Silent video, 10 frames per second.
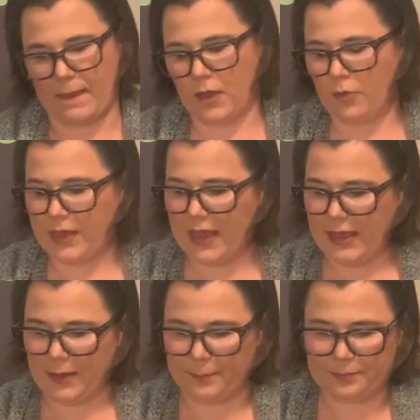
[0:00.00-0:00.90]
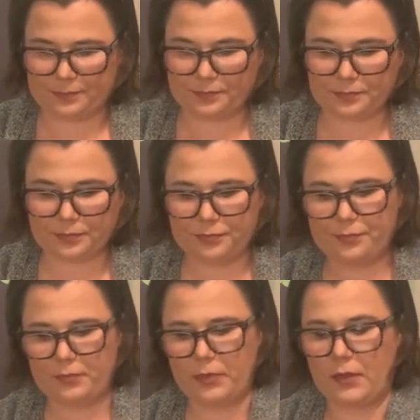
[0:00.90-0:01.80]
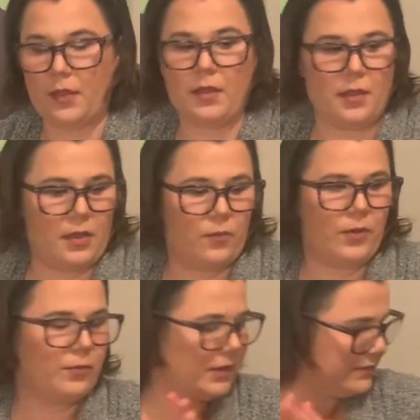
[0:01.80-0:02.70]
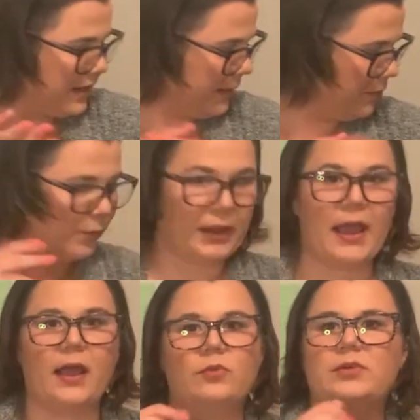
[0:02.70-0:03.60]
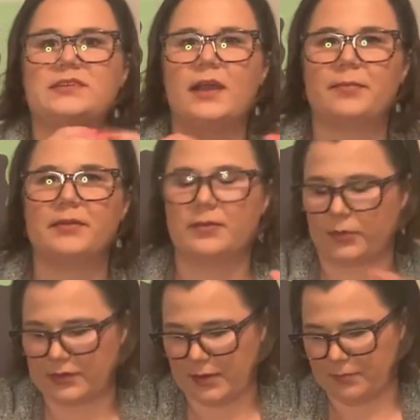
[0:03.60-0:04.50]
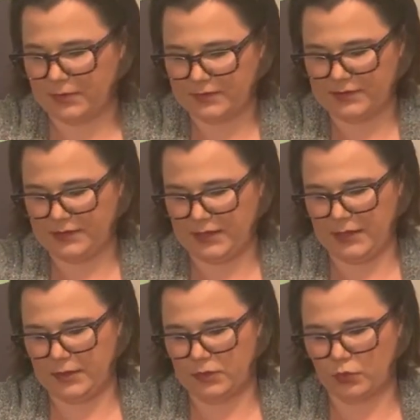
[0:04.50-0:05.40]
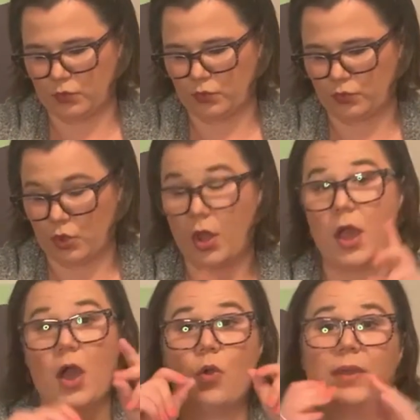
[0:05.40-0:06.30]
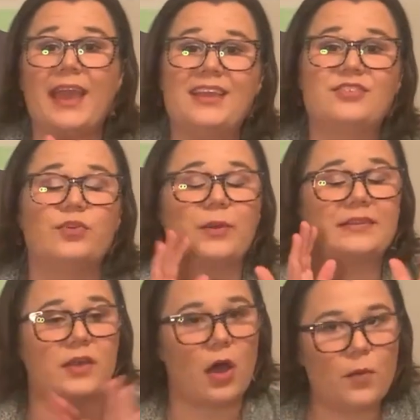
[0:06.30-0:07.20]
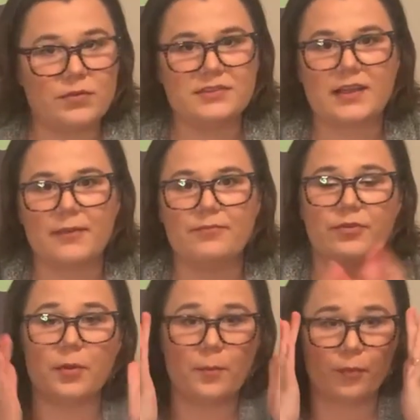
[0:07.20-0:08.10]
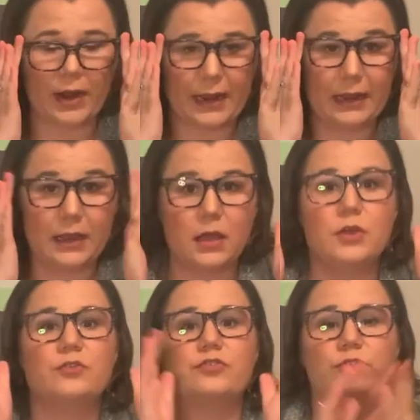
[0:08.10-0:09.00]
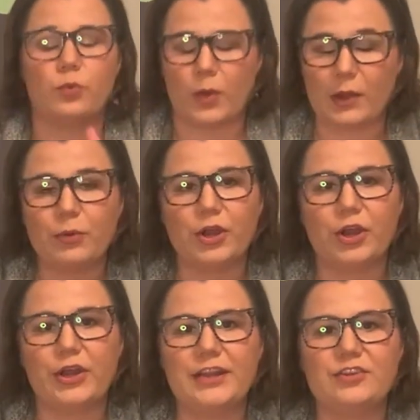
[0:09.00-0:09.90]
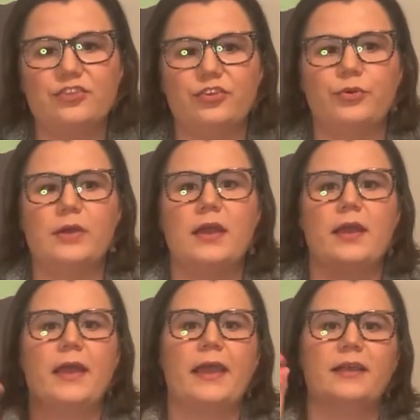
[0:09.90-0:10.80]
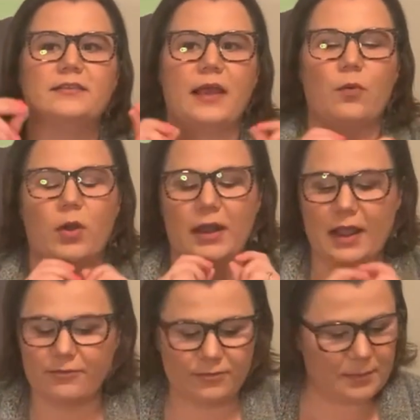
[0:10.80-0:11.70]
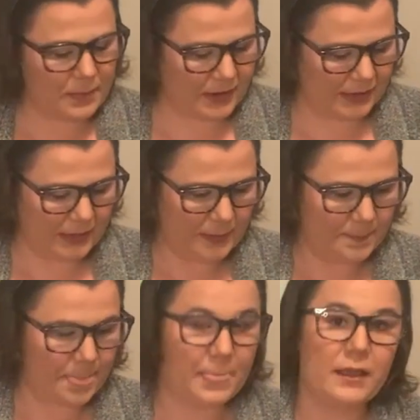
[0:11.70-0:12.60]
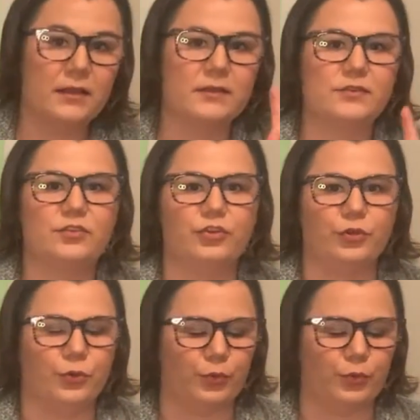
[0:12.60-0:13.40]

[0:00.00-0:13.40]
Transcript: Okay. What time are we at? What time? Let's see. Okay, so it's almost time for a break. So what we're going to do is I want everybody to